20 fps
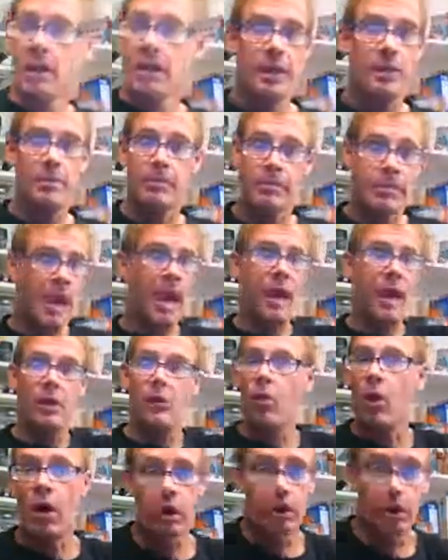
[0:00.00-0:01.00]
and the
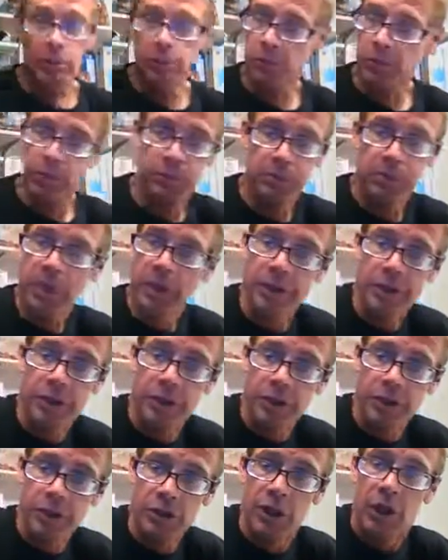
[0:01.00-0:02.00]
backwater
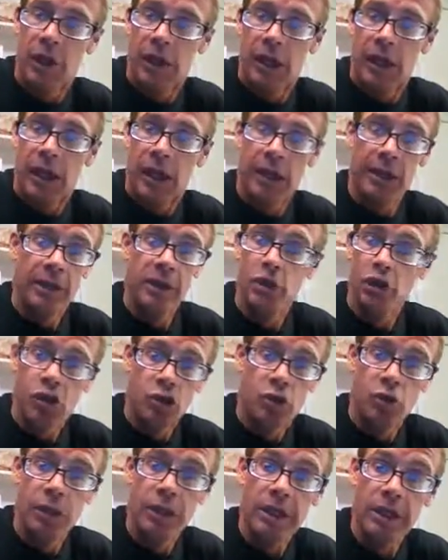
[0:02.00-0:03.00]
places and the
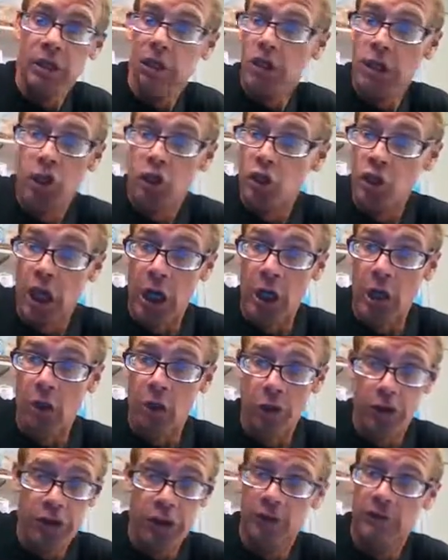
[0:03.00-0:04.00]
streets and
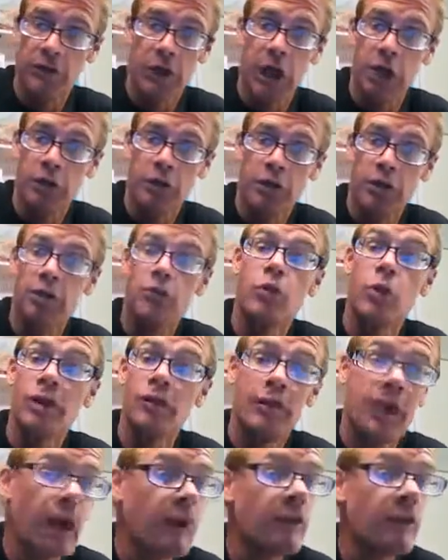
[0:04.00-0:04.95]
jungles of countries we've